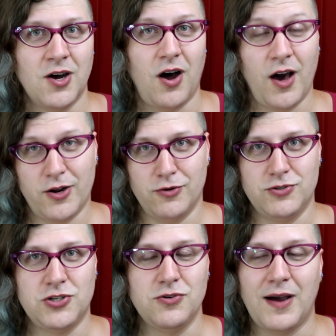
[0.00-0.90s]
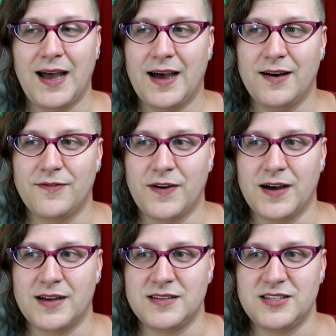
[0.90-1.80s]
Otto to have
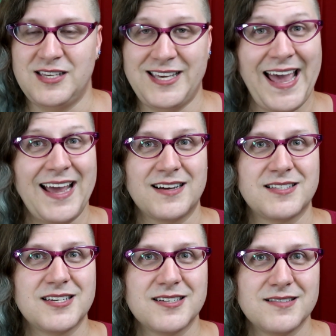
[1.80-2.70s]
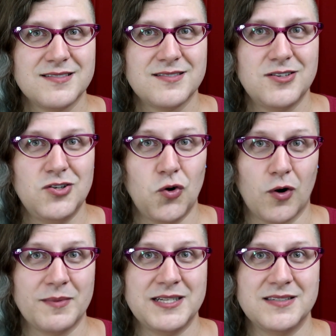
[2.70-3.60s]
uh, yanked
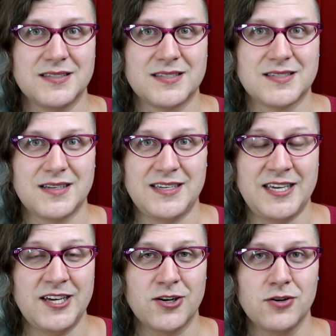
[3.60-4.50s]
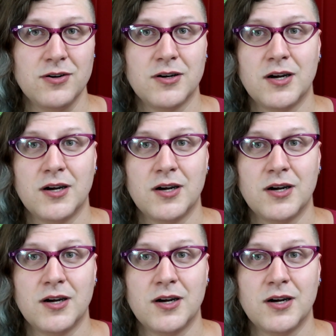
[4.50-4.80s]
Norman's gear.